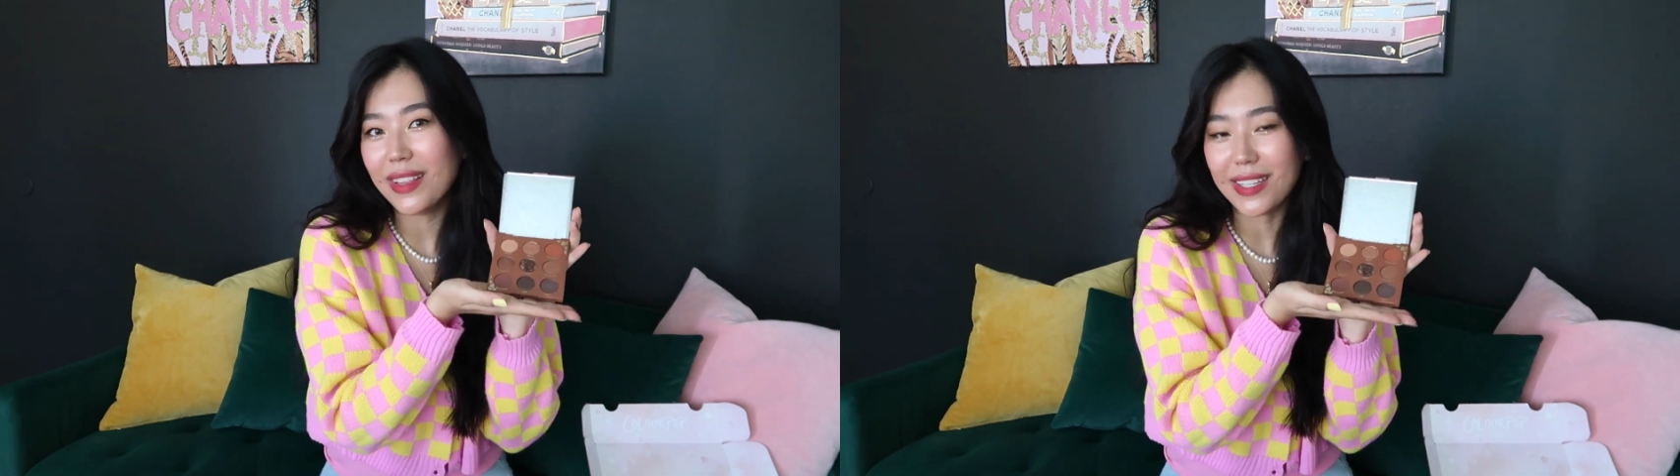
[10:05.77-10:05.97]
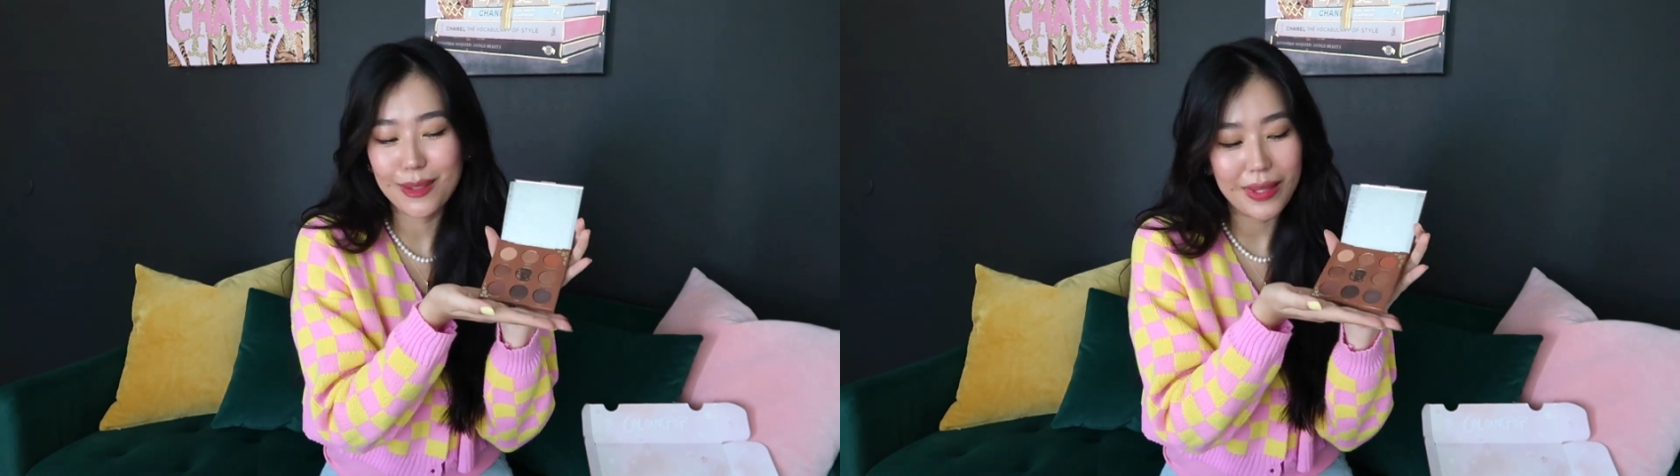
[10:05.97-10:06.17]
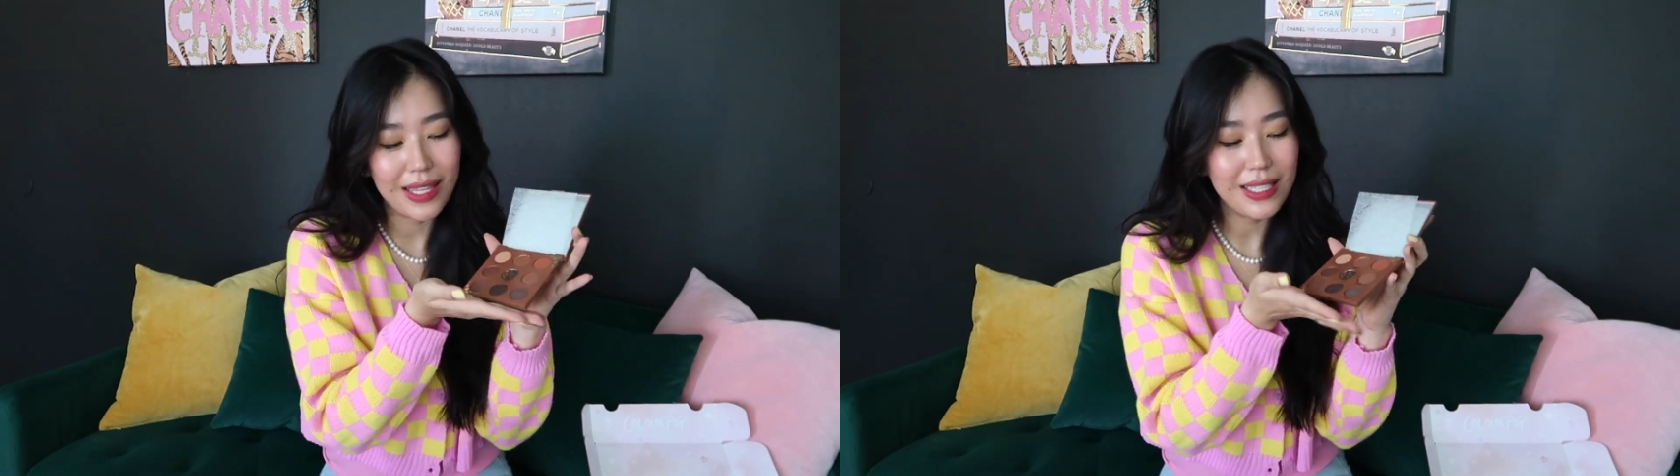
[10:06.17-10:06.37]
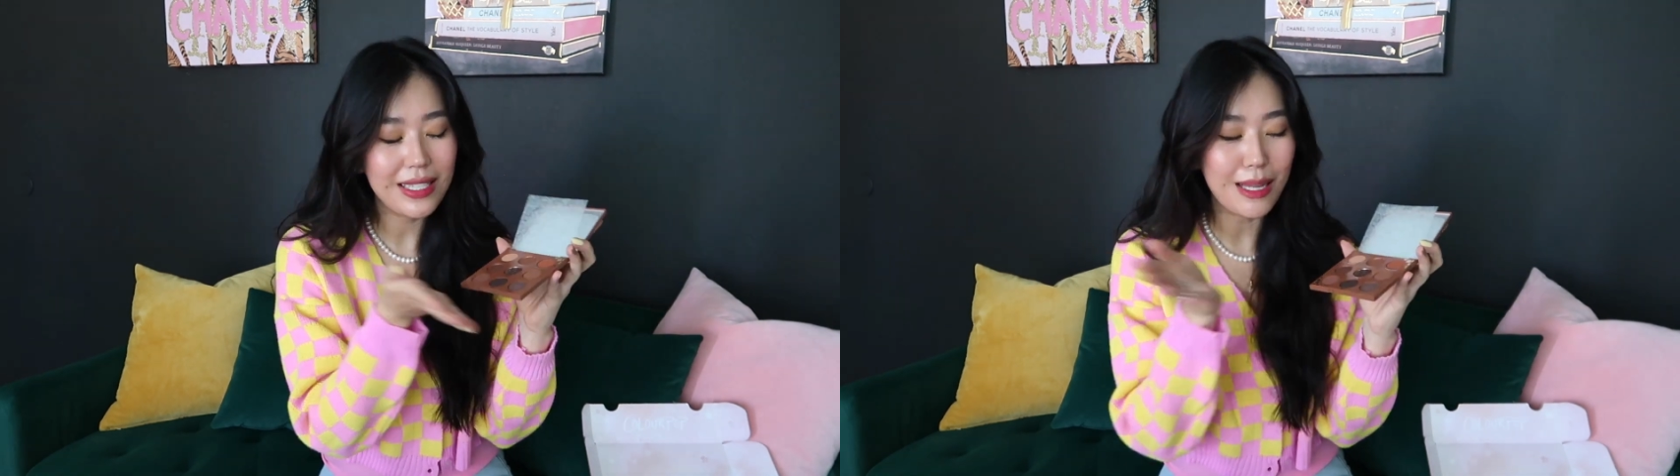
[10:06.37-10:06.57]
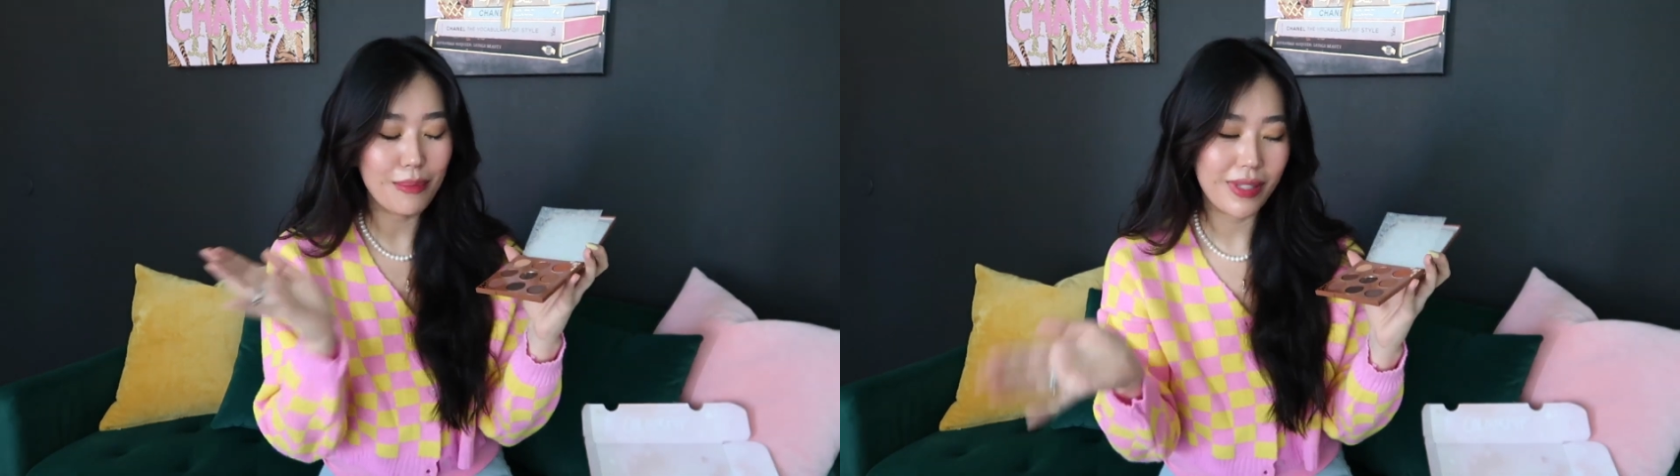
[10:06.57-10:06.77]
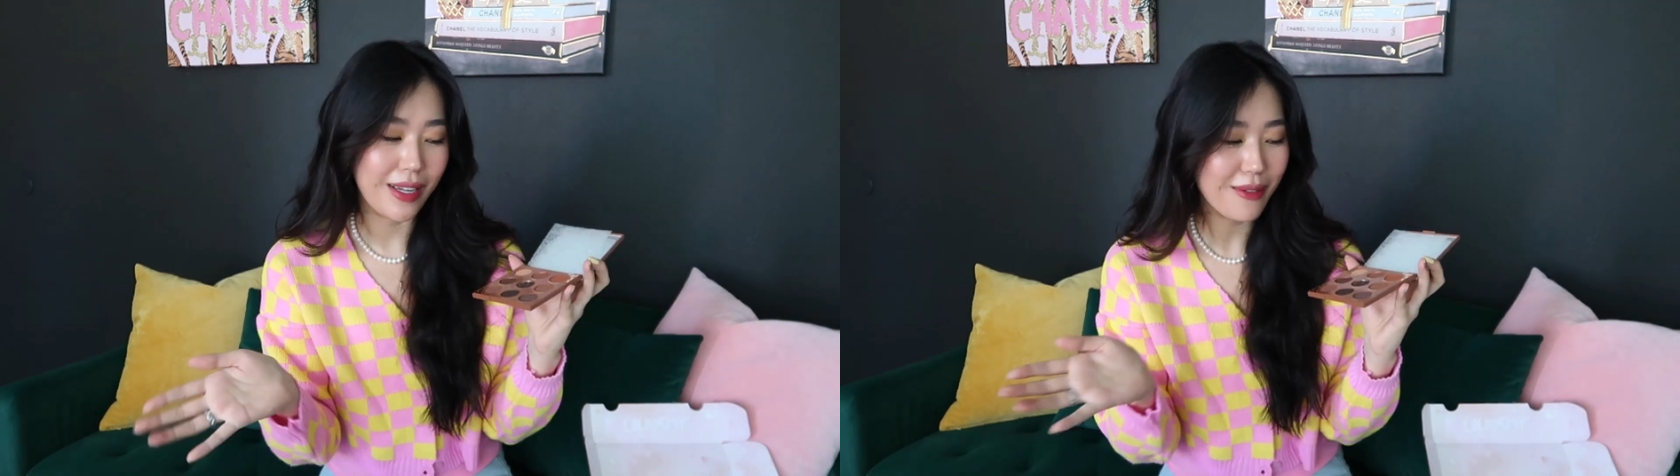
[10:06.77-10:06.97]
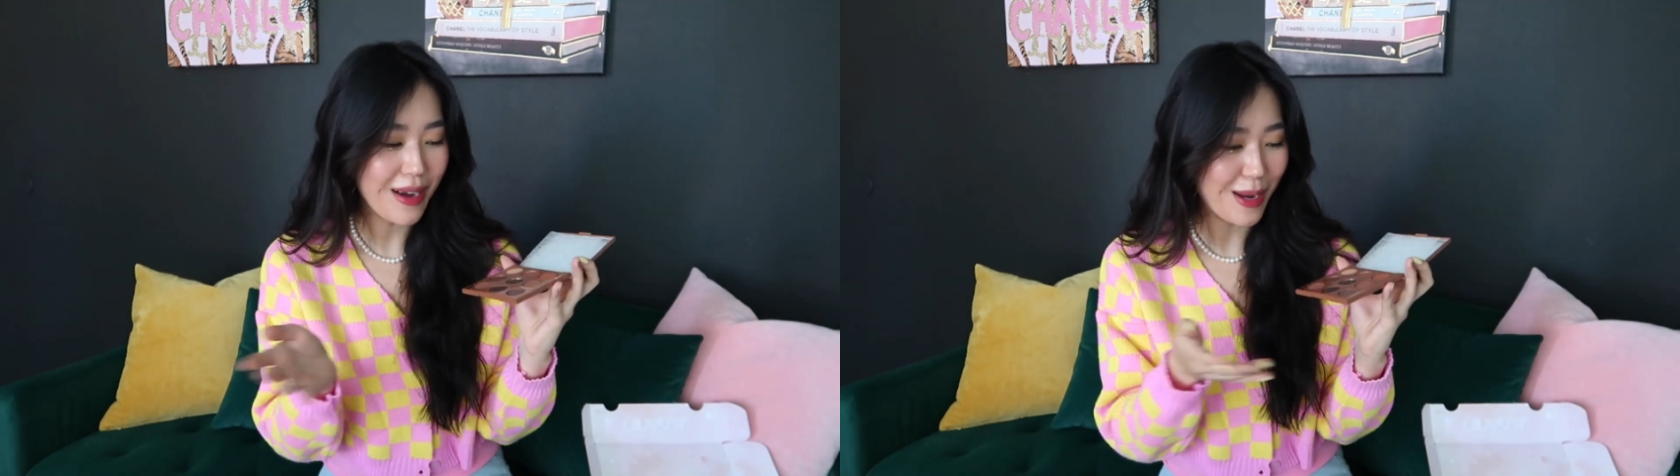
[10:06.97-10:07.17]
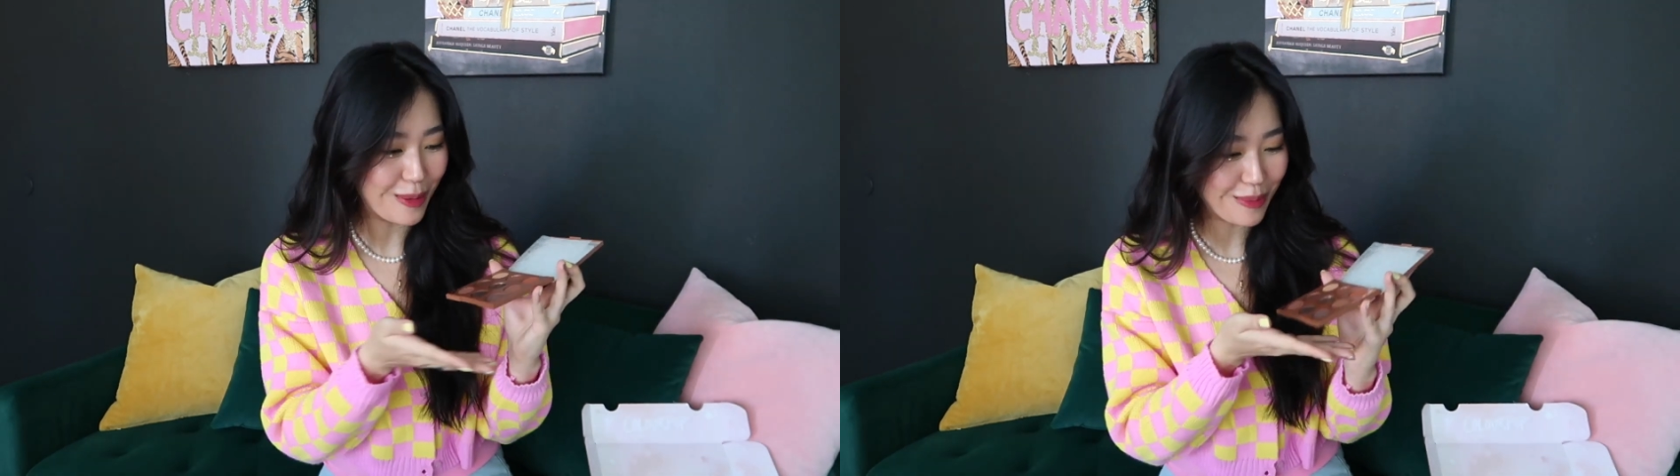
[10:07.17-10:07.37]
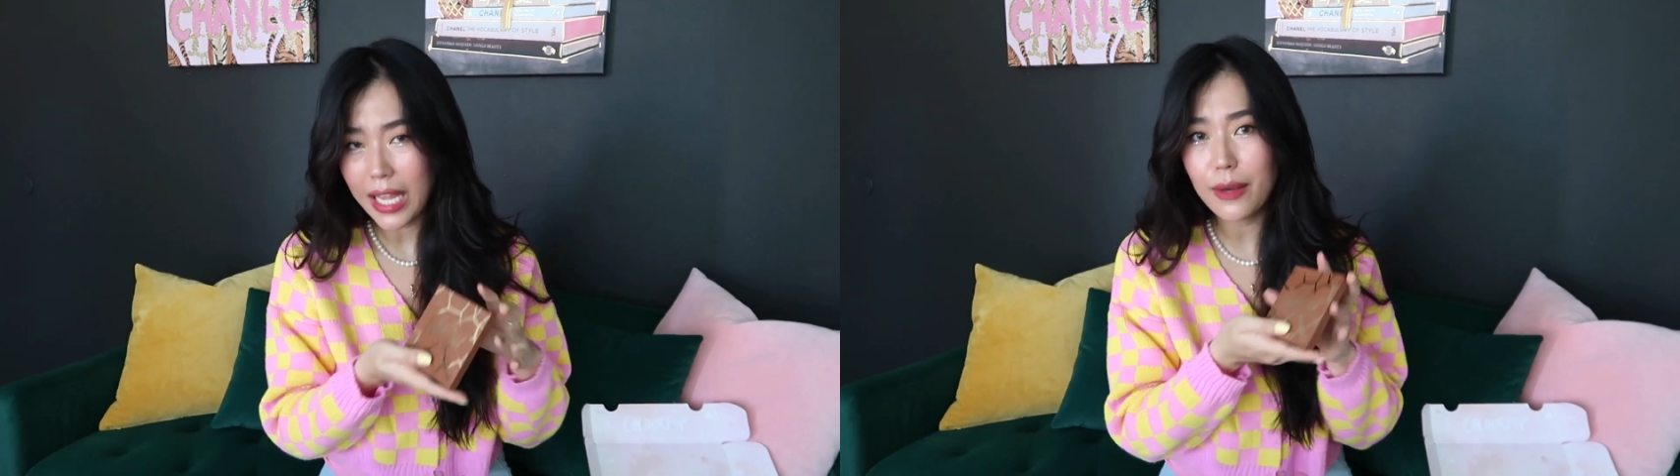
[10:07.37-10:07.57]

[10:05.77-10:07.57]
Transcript: looks with this and play around.